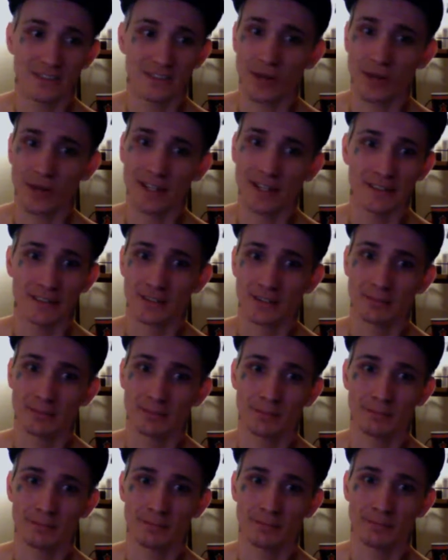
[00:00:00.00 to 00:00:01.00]
trans,
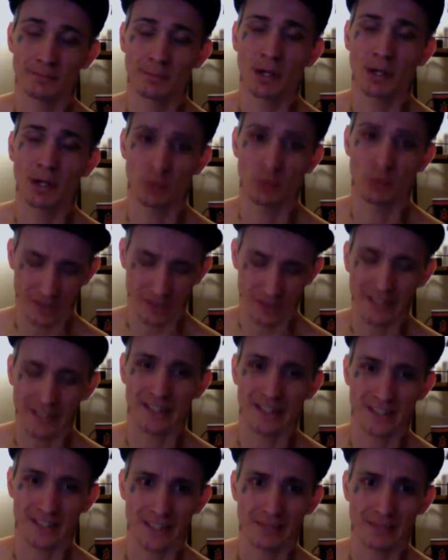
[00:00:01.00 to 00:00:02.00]
but I will stand
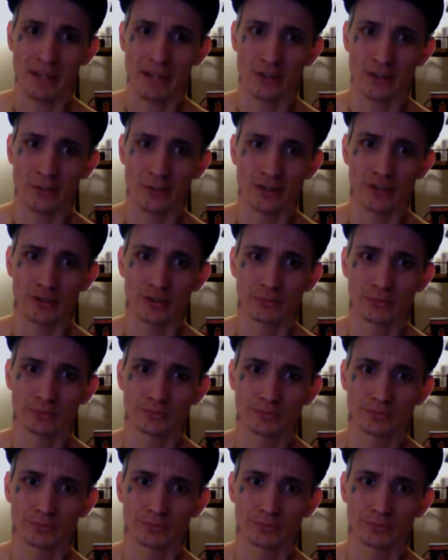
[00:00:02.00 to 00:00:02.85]
against this bathroom issue.